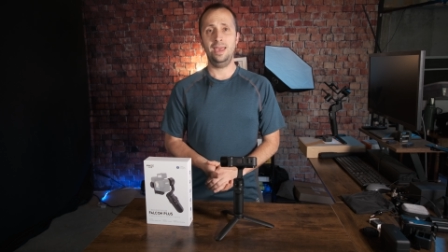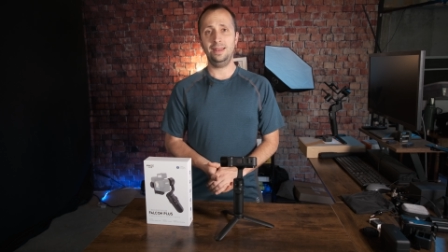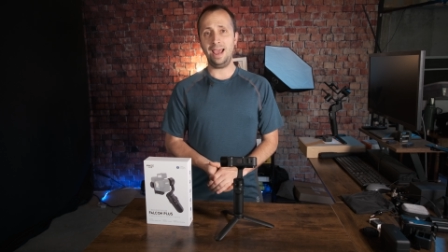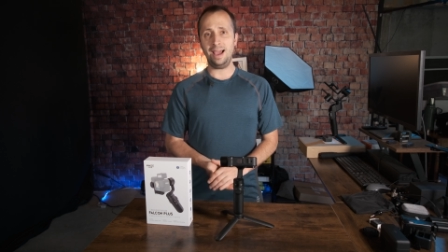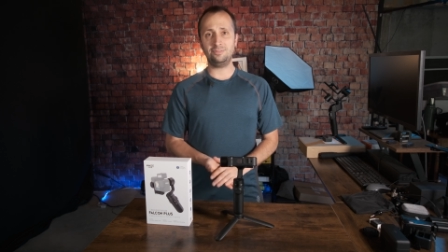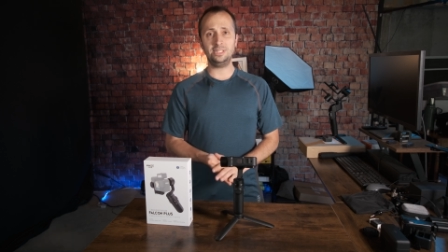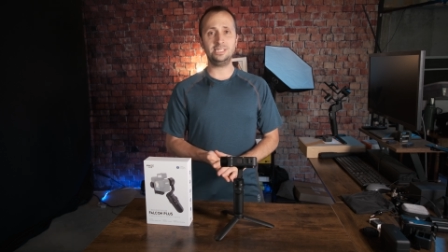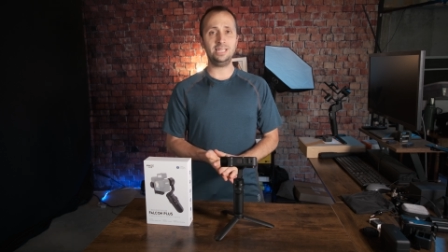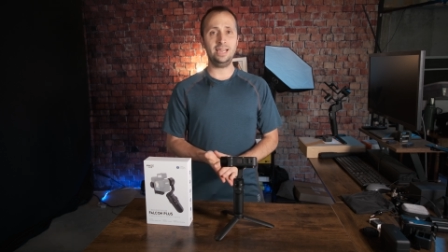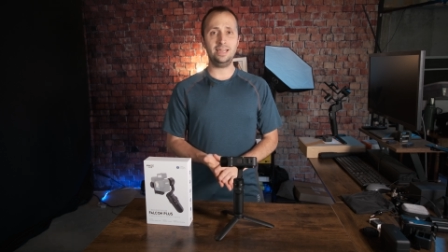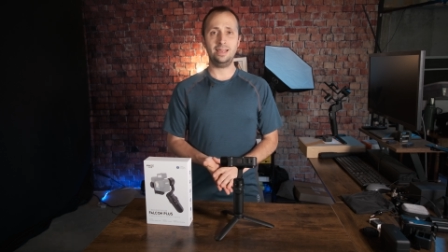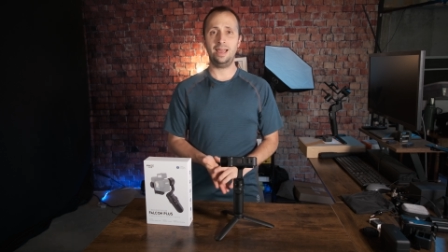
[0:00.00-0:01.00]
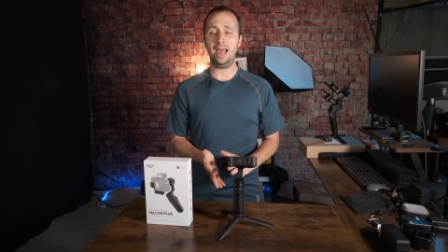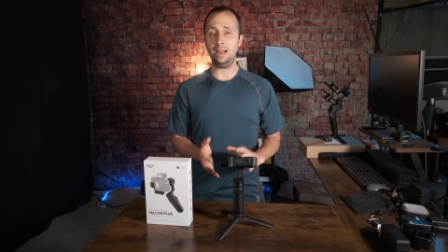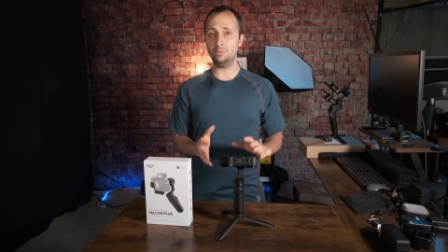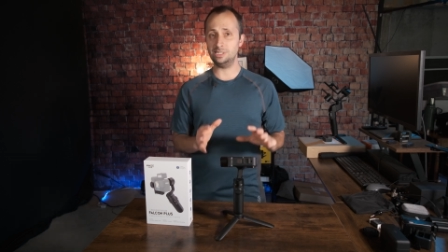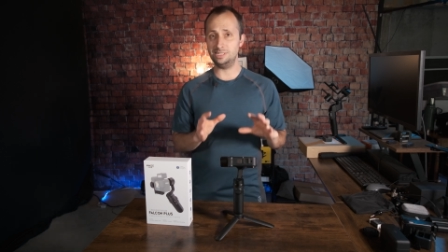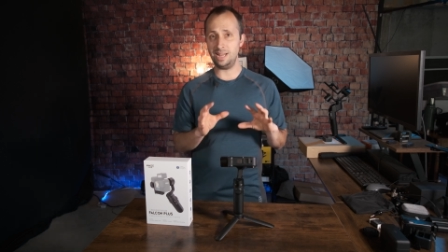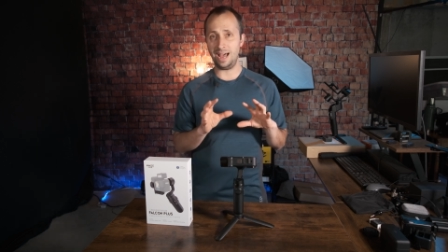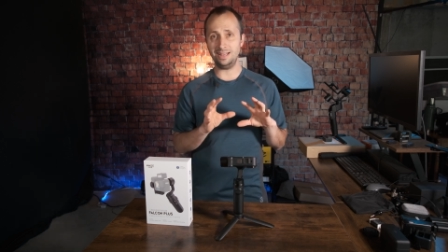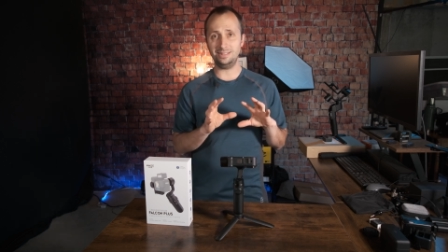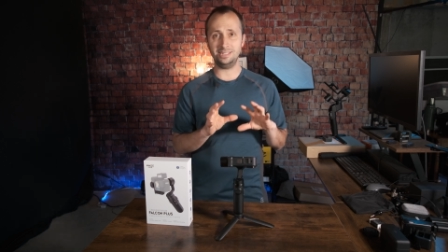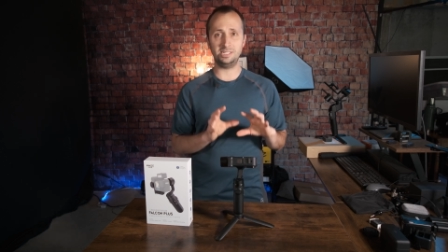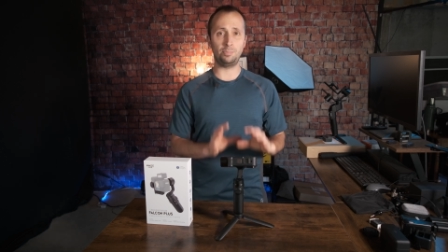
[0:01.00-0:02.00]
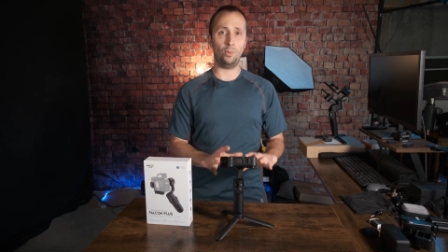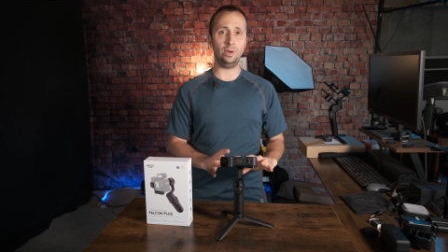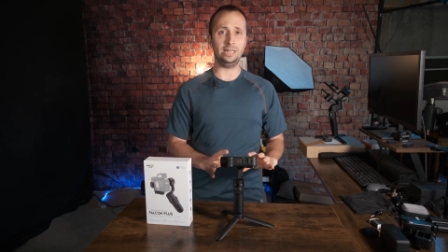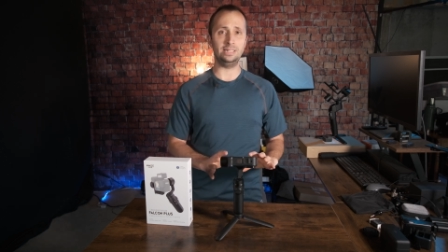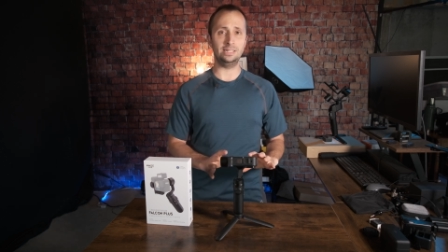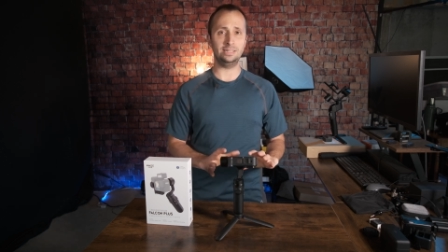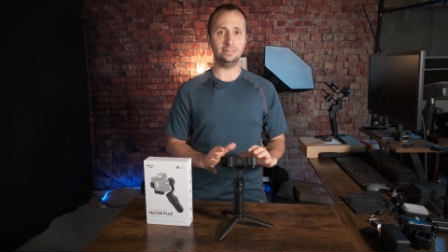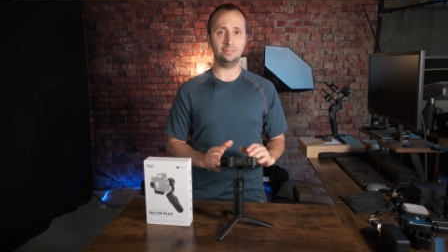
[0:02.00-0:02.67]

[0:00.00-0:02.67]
And I have to say, I was not disappointed.